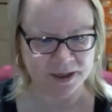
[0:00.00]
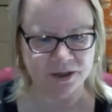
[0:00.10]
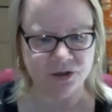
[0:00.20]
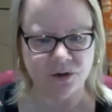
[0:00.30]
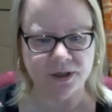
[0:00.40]

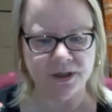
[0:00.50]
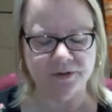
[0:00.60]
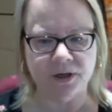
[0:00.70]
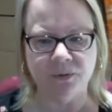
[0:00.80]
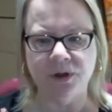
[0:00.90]
historically
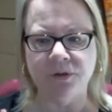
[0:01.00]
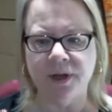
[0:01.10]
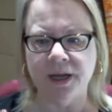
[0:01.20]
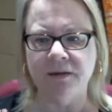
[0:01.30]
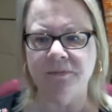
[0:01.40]
have said, well, you
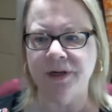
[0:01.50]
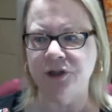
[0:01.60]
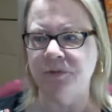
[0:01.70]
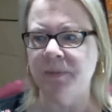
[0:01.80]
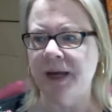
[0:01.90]
can't
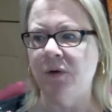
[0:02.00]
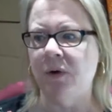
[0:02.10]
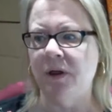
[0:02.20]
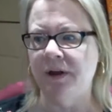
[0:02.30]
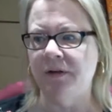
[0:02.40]
measure my
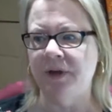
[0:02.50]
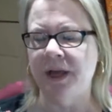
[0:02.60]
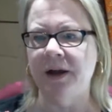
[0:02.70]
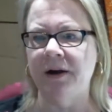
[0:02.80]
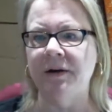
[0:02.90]
quality of
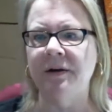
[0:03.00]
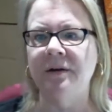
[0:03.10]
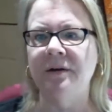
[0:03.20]
care